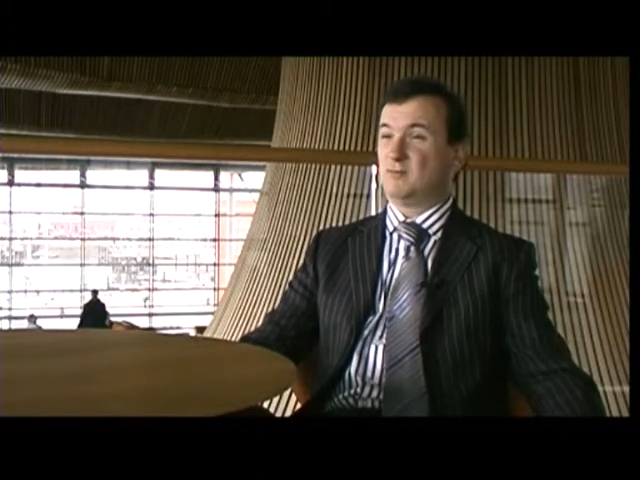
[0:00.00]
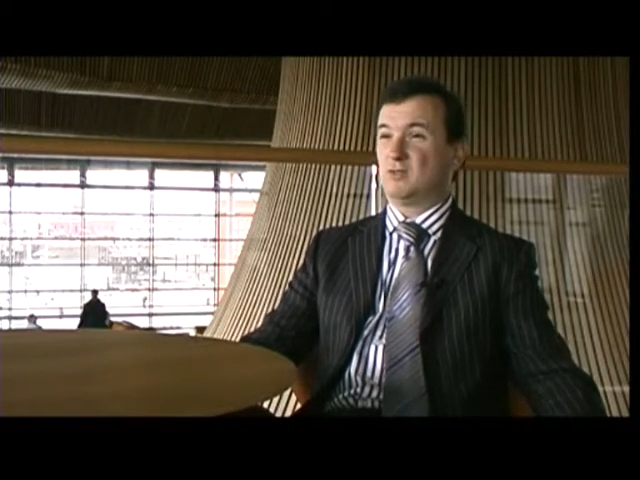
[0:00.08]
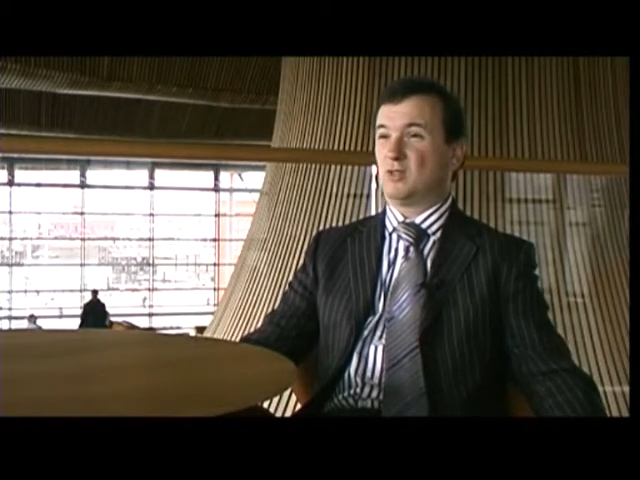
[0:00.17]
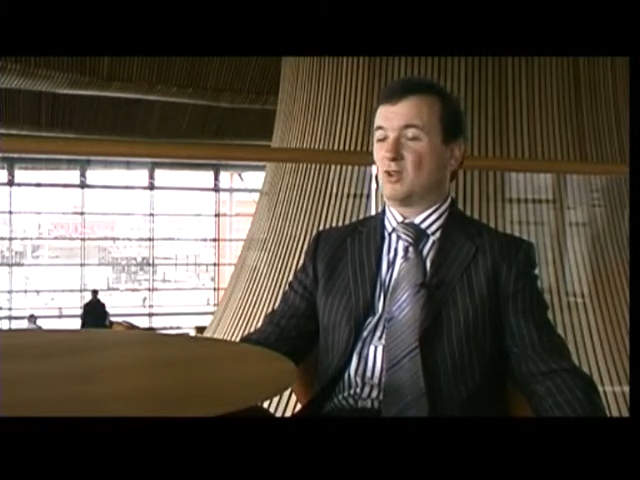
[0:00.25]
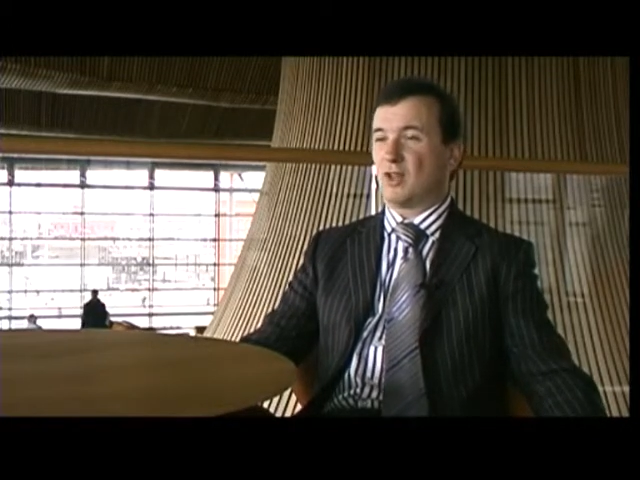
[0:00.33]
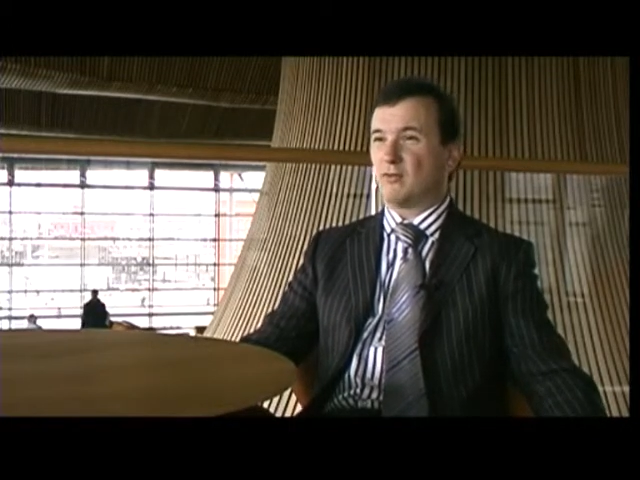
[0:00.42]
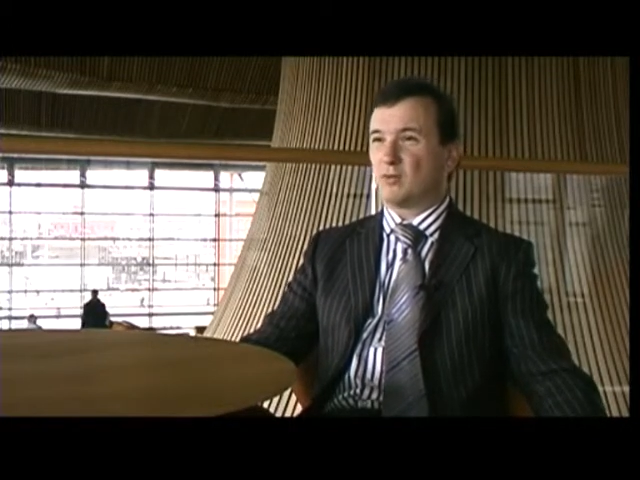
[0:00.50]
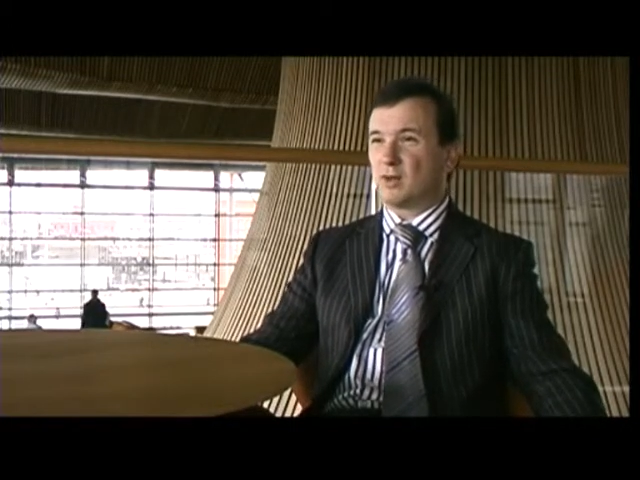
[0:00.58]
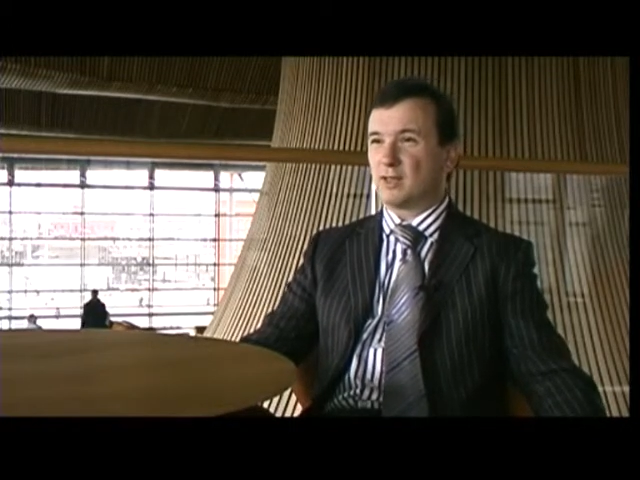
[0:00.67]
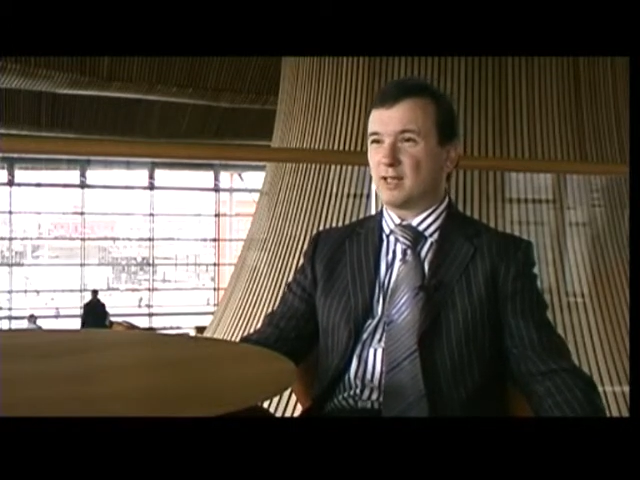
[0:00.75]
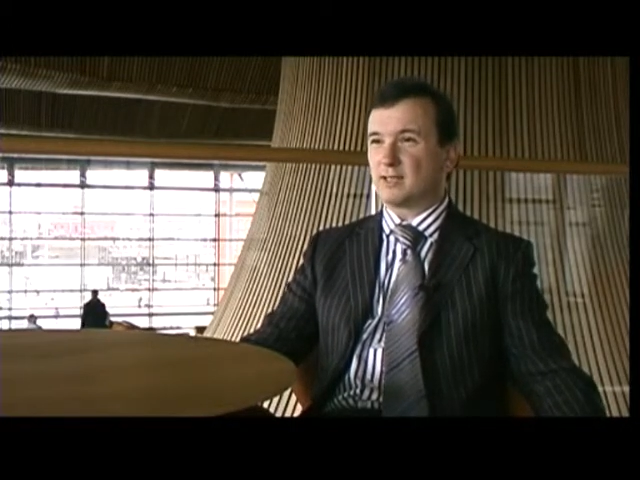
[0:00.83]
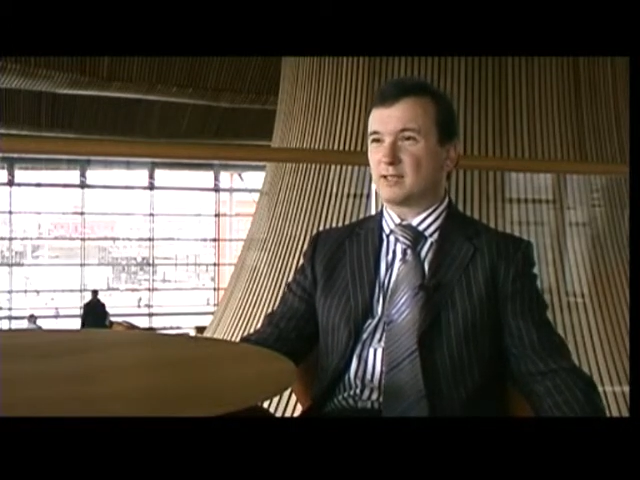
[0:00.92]
Not
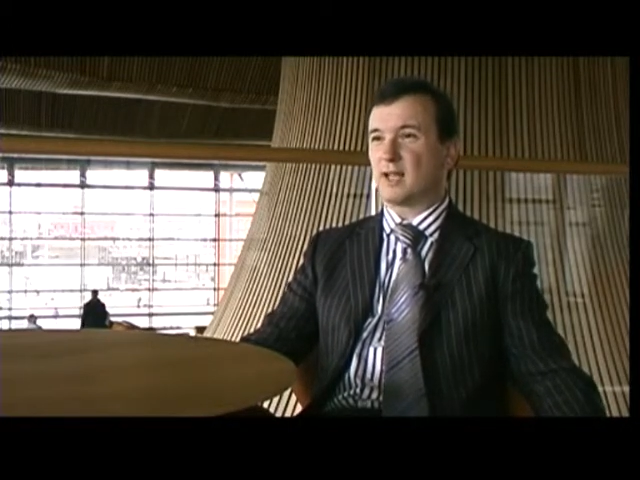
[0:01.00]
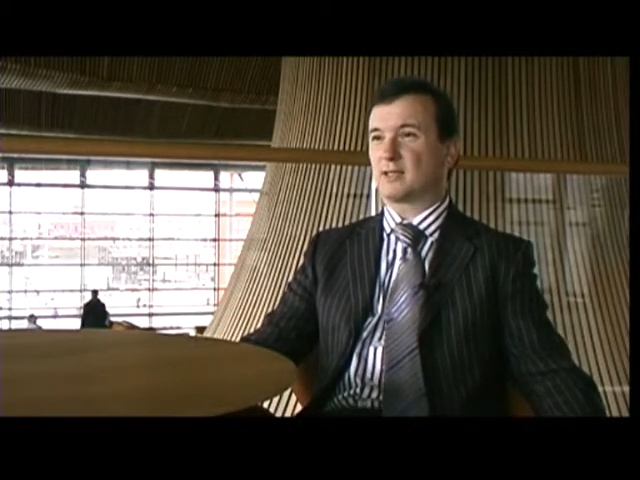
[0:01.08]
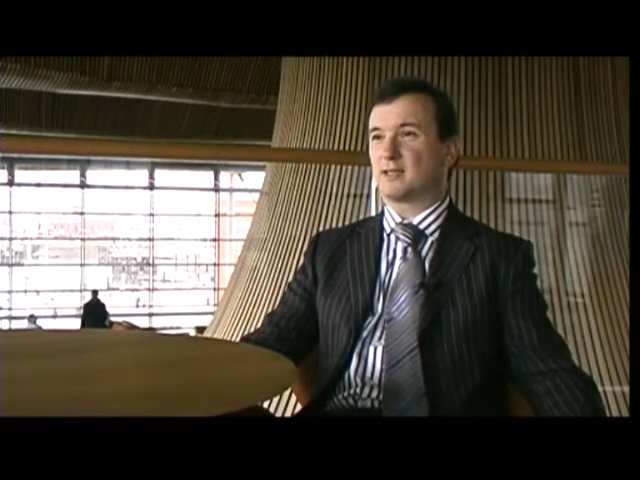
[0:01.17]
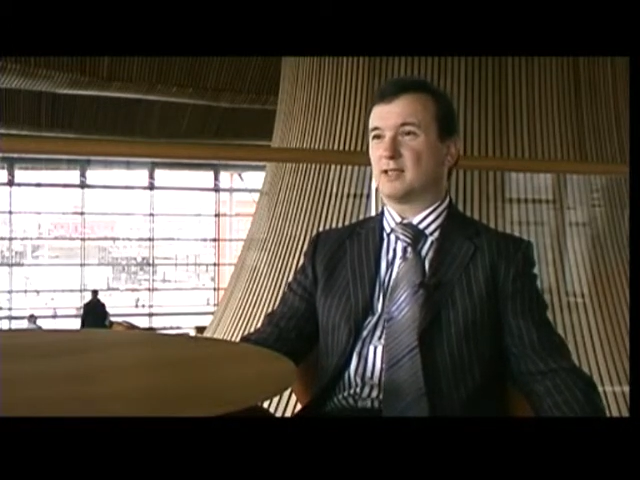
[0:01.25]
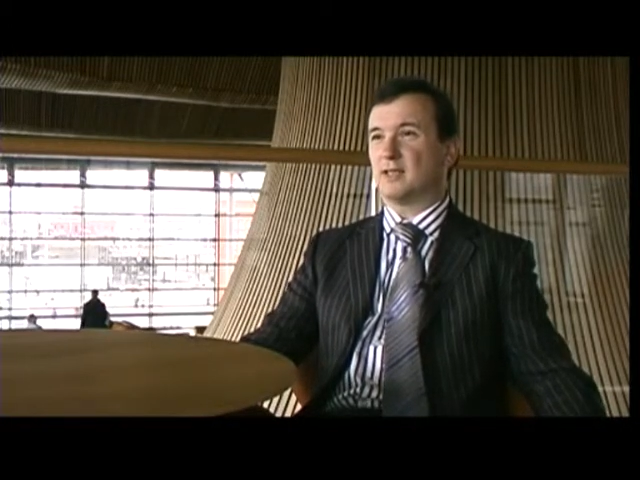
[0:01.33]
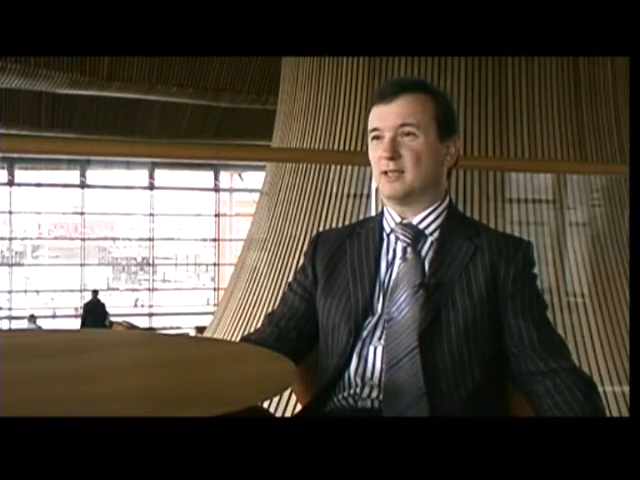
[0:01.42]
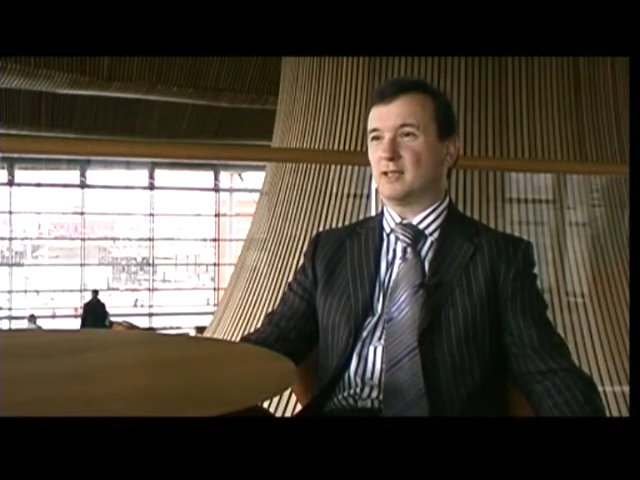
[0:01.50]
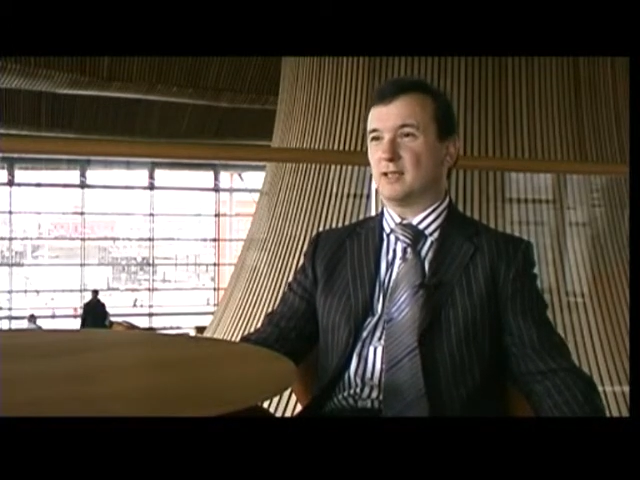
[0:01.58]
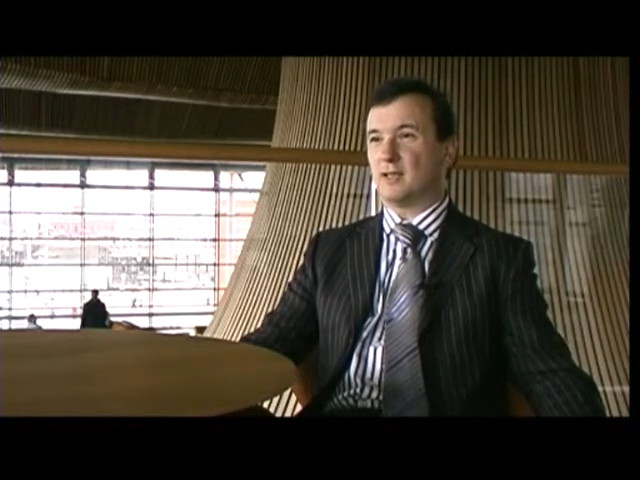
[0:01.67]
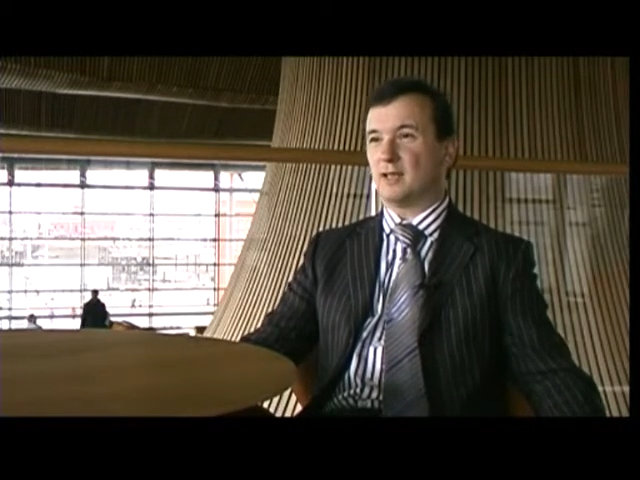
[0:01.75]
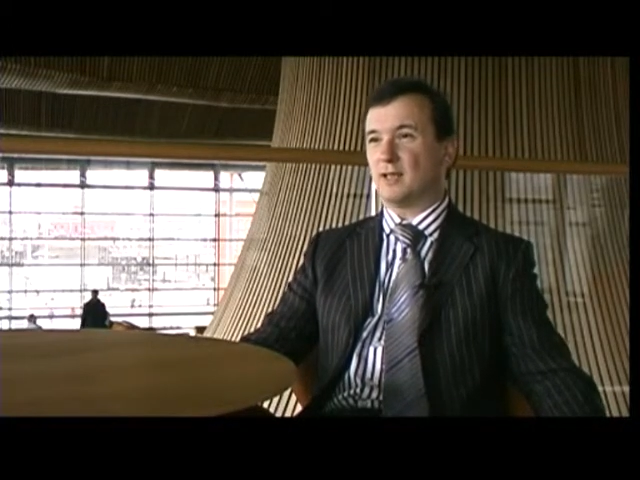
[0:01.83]
everyone thinks that in